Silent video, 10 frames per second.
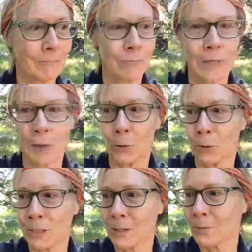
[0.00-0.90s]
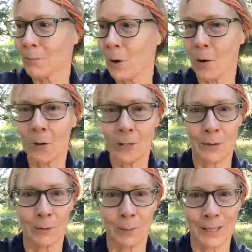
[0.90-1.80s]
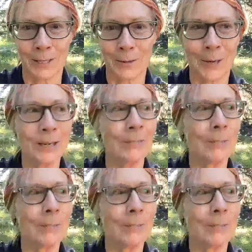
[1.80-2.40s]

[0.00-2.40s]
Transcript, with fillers: St. Louis, all these different places, right?